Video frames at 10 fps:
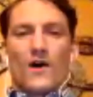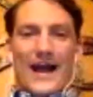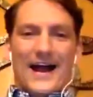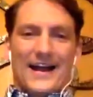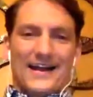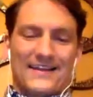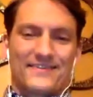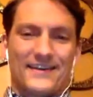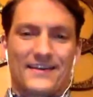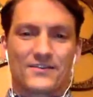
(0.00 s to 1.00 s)
I
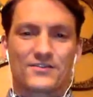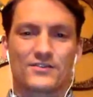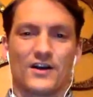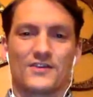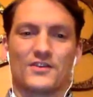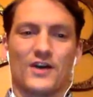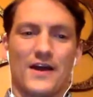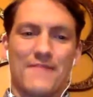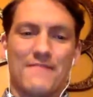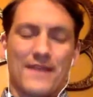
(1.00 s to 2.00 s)
think it starts,
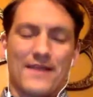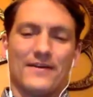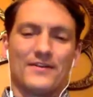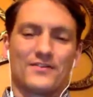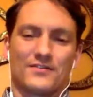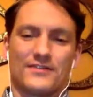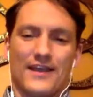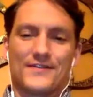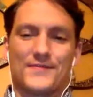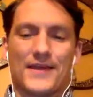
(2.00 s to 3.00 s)
I mentioned
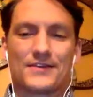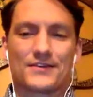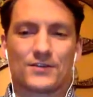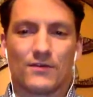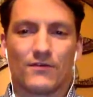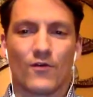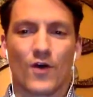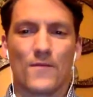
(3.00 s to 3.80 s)
safe spaces before,